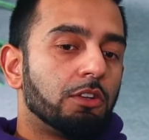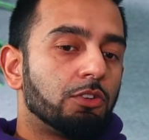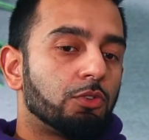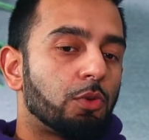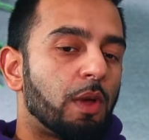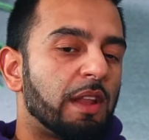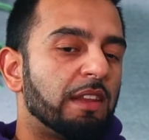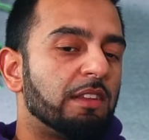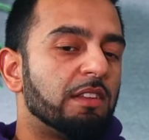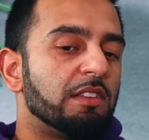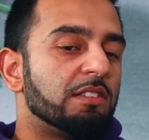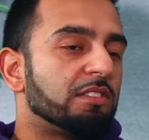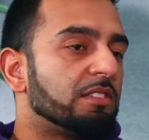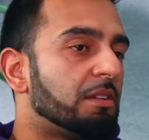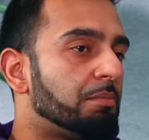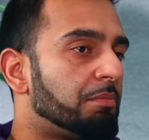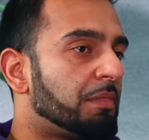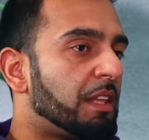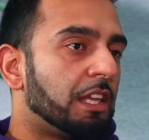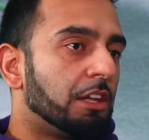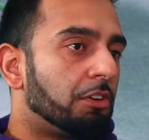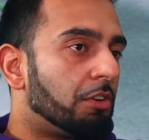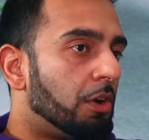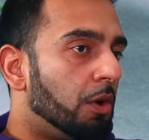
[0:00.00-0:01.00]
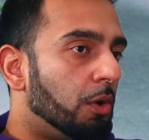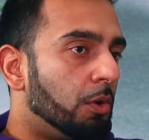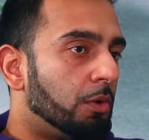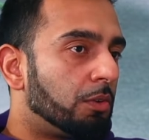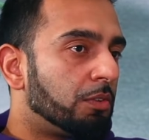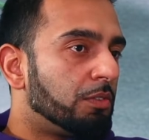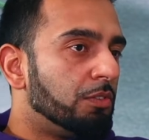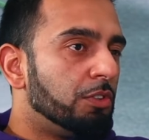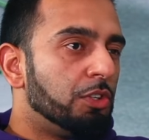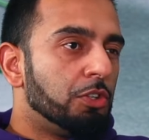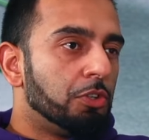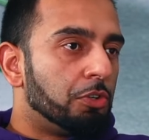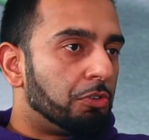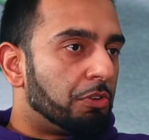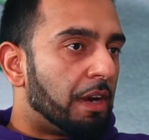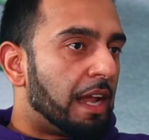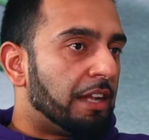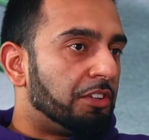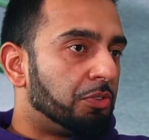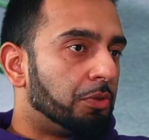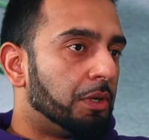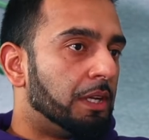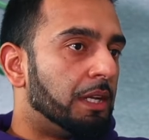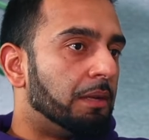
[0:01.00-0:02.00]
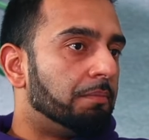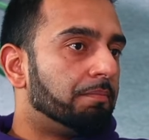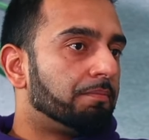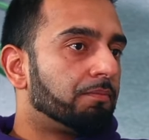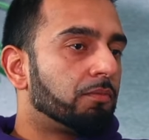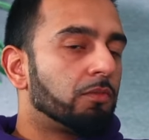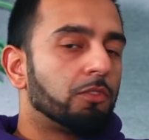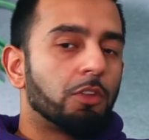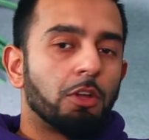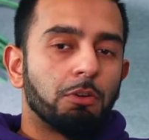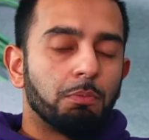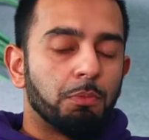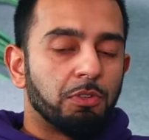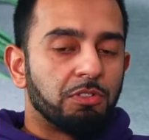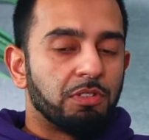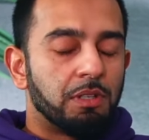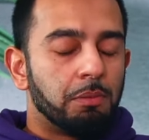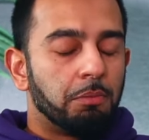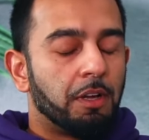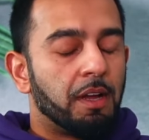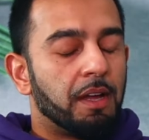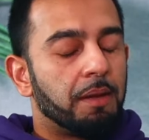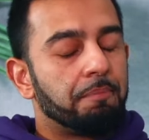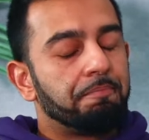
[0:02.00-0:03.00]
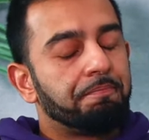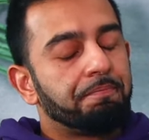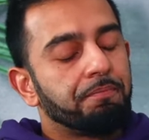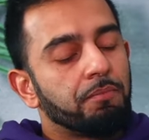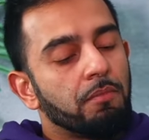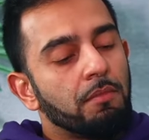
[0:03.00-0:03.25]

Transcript: 20 something year old, new graduate, okay. non Muslim guy.